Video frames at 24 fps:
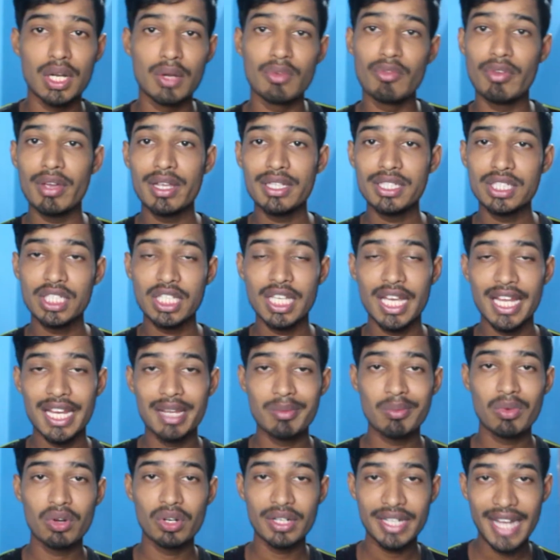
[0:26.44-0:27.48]
wasting
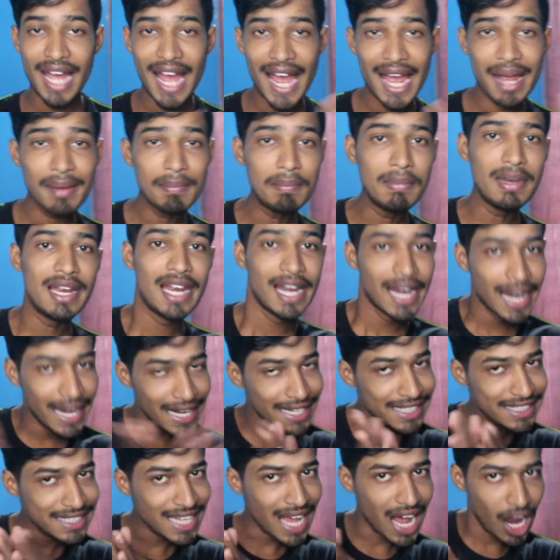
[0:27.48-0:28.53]
any more time.
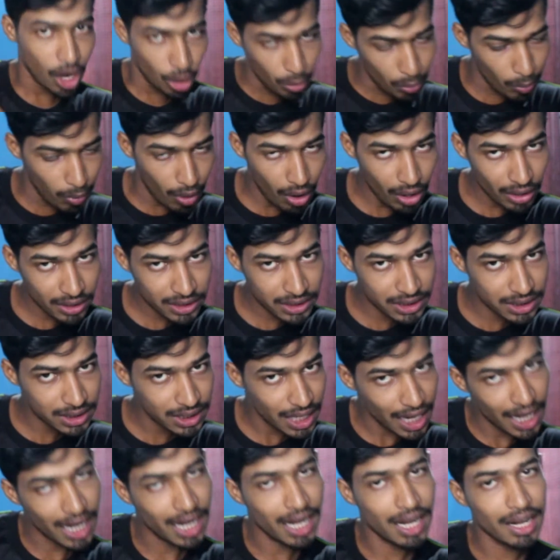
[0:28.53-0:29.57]
Let's unbox
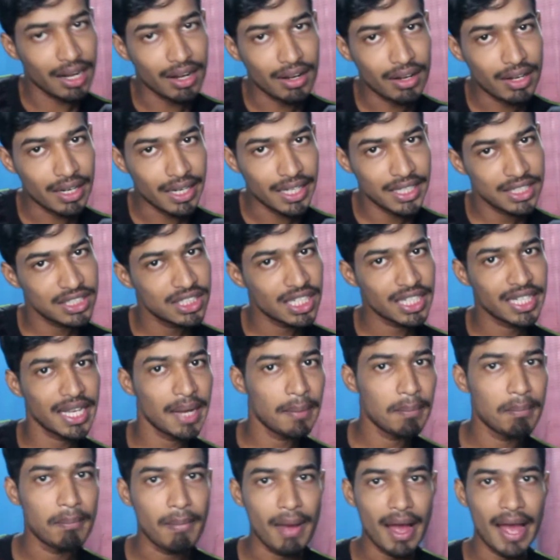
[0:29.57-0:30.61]
the
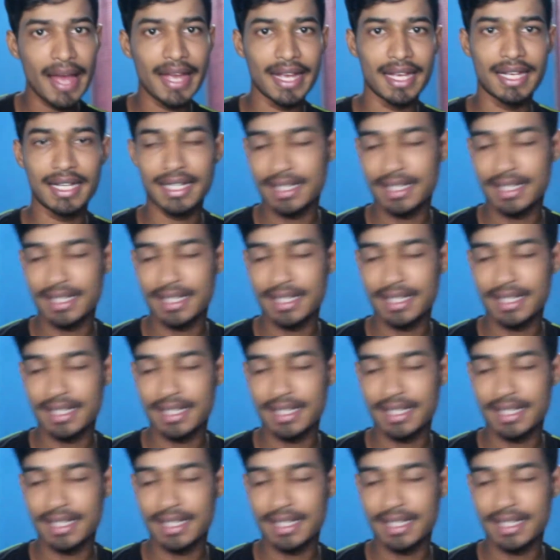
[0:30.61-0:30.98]
Sjcam mic.